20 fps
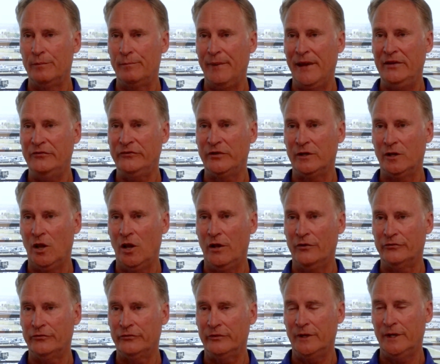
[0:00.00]
based in
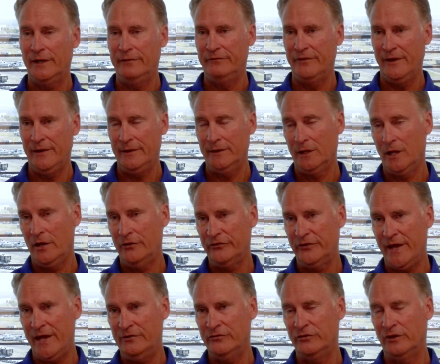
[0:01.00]
Los uh, Los
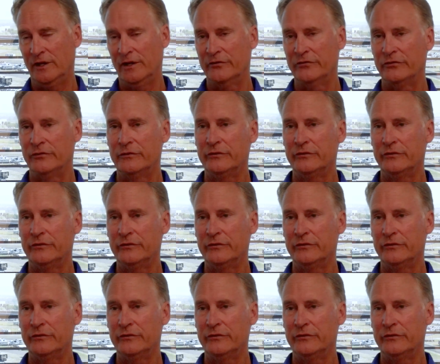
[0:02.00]
Angeles.